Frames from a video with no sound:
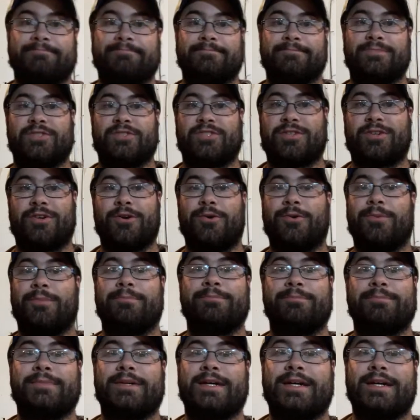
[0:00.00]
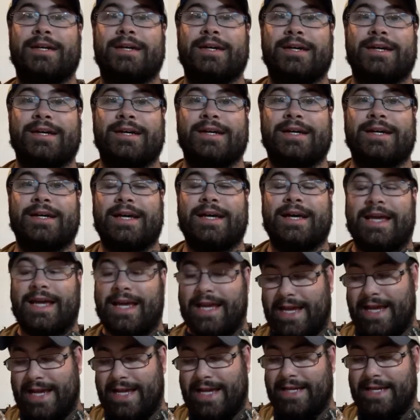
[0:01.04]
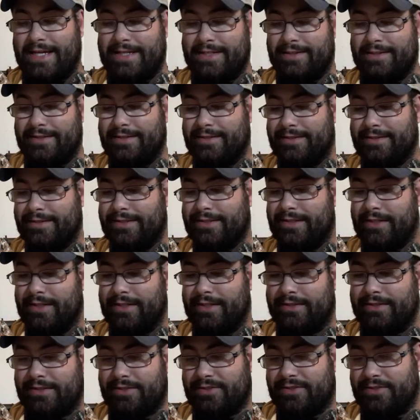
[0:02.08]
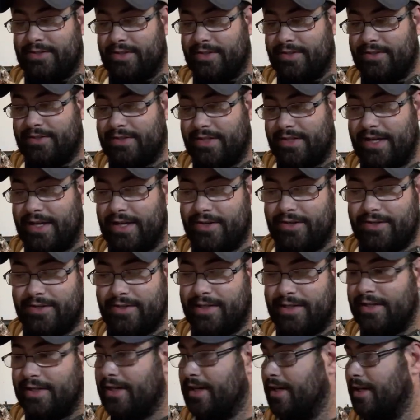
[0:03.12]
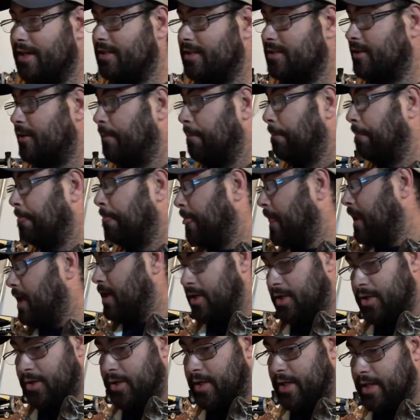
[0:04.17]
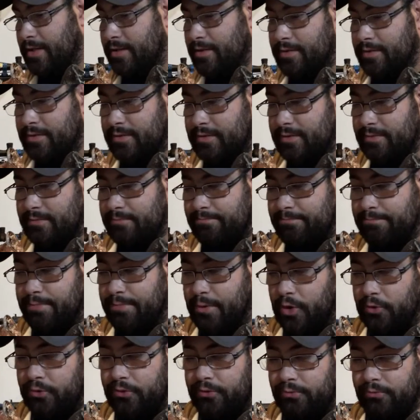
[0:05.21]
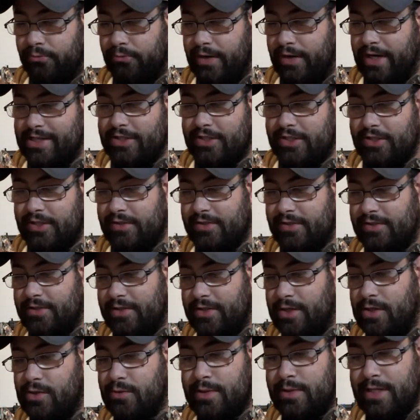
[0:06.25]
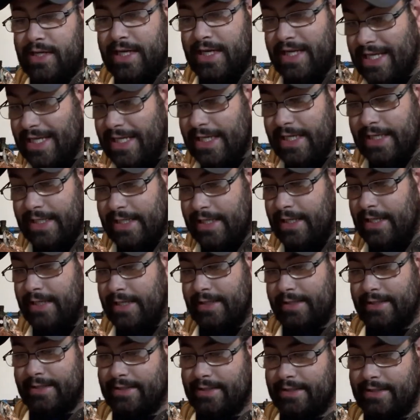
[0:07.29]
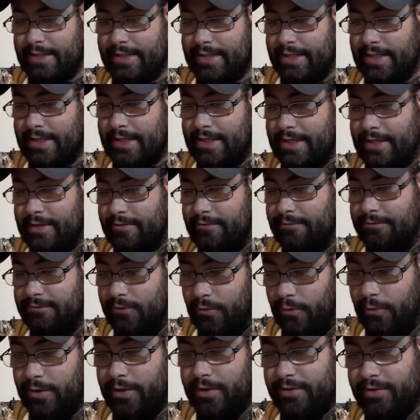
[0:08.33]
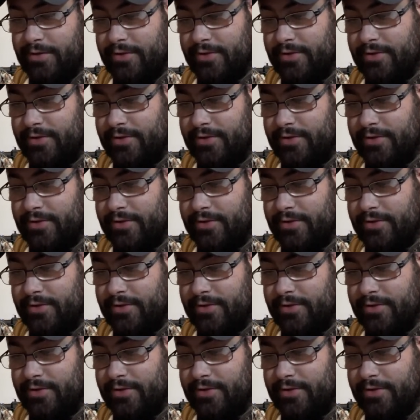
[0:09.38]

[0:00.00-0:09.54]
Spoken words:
scope. And you get this nice carrying case. You get both wrenches you need for the